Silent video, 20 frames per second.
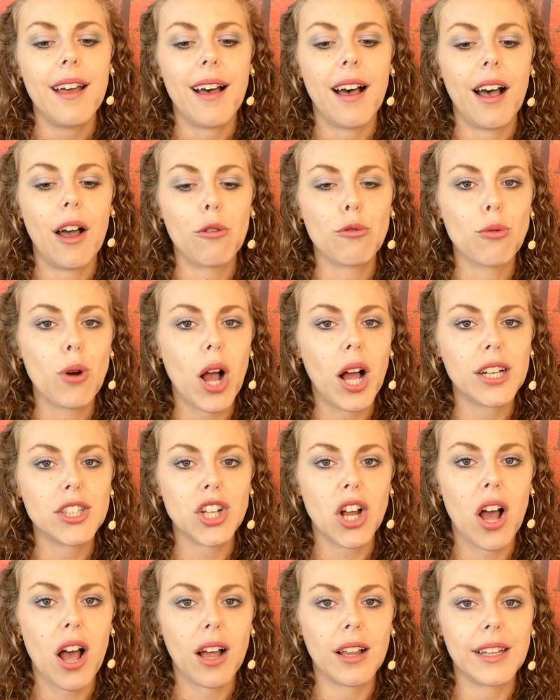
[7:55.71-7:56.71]
uh, raw
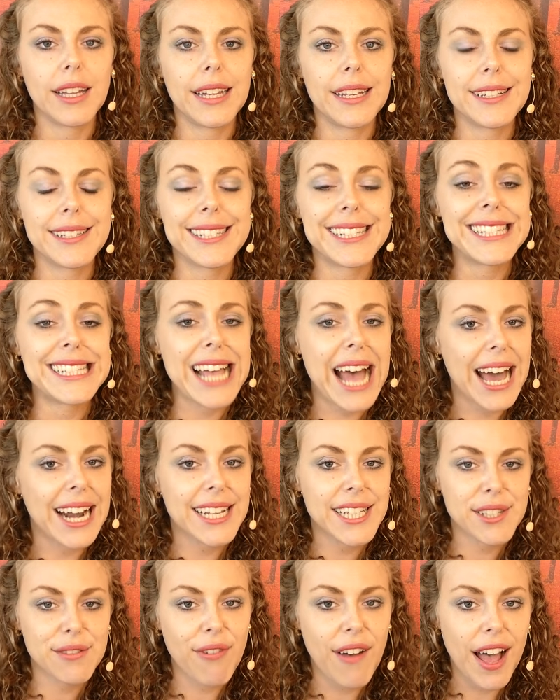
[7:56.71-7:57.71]
chocolate
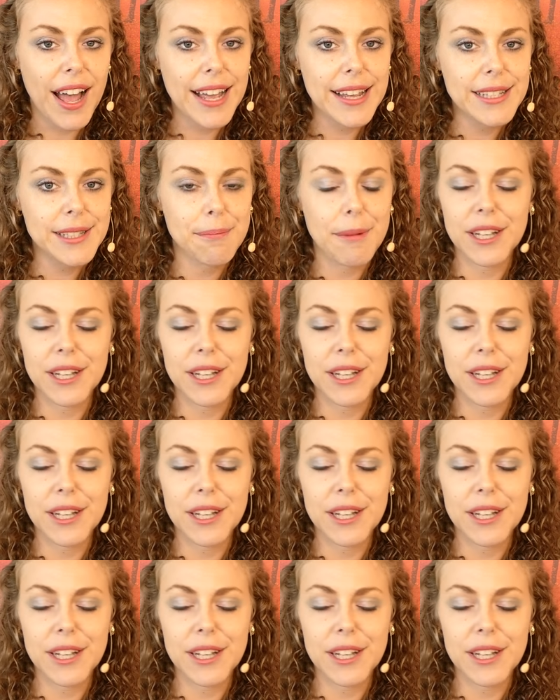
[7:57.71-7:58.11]
satisfies